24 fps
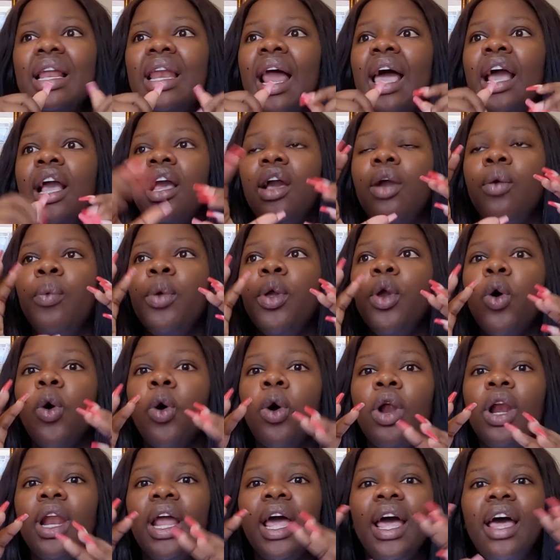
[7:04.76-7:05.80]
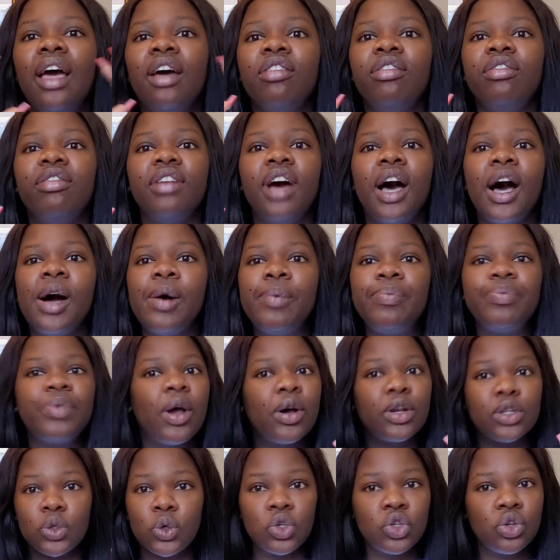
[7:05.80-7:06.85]
Like we all have um,
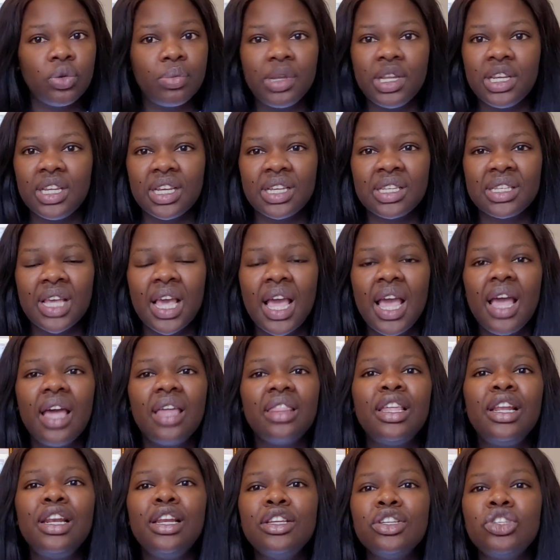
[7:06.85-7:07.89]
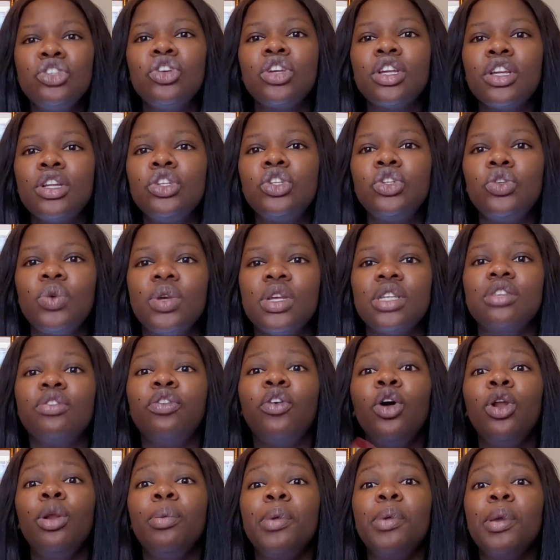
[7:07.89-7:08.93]
our social medias. The least you can do is
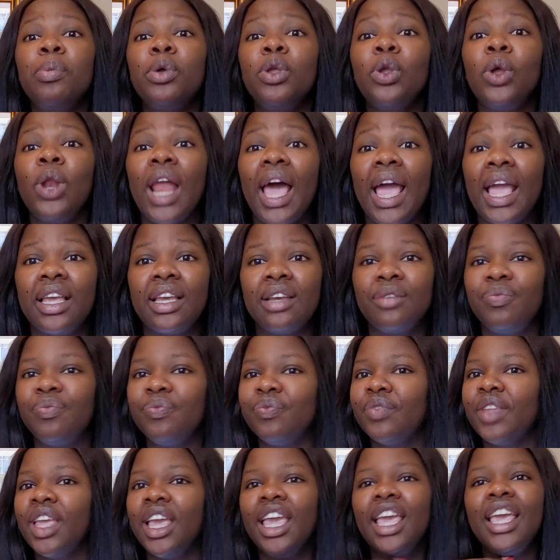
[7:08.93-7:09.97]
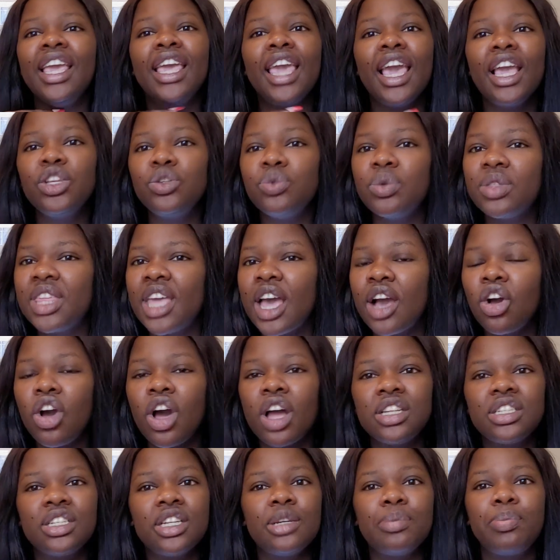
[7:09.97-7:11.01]
follow people you like, engage with their
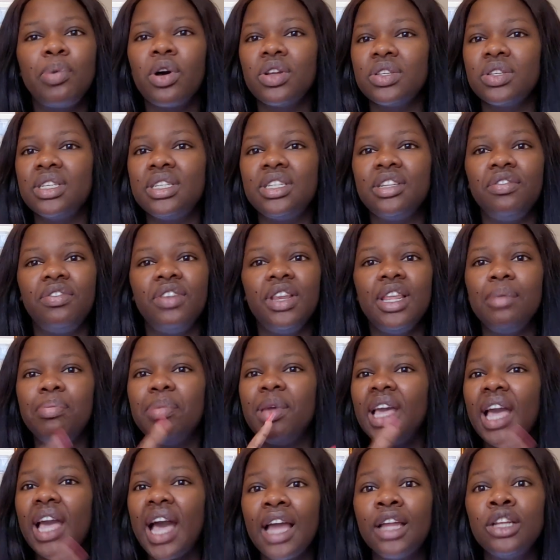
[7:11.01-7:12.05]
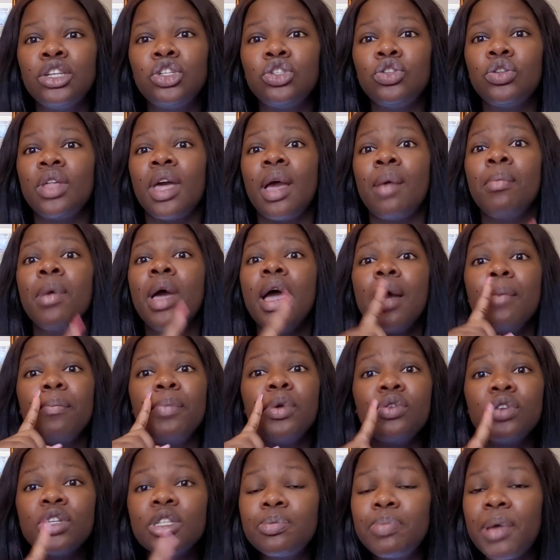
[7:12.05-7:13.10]
content positively, be kind to them,
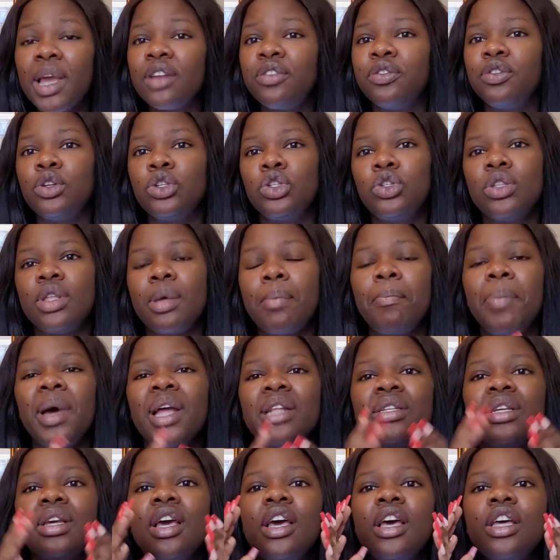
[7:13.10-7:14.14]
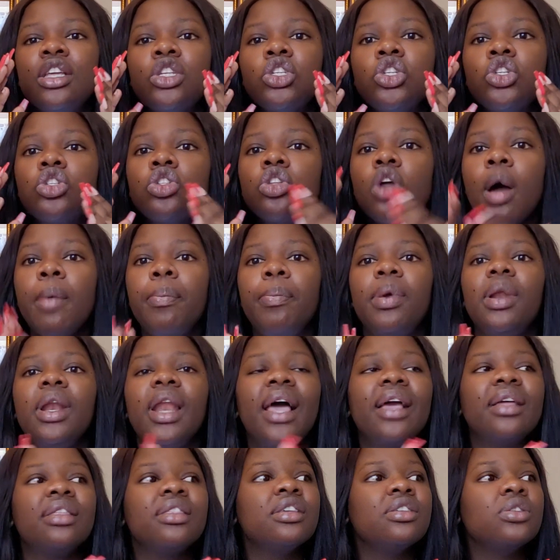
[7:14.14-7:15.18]
be respectful to them, but stop
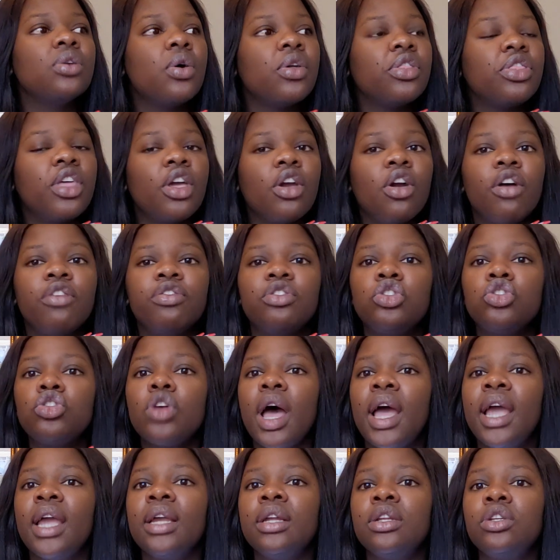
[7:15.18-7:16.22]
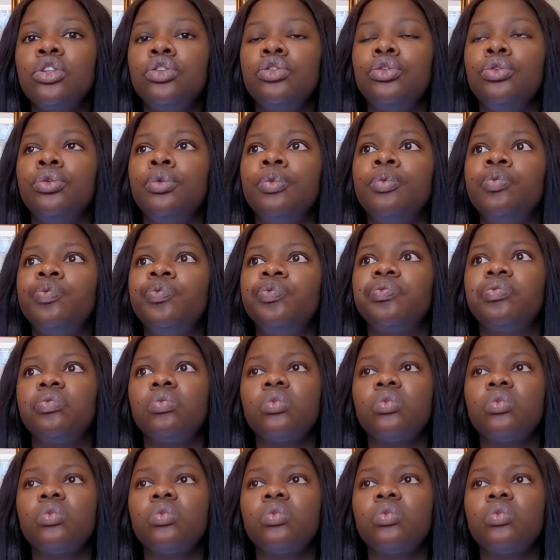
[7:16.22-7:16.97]
like this whole thing of trying to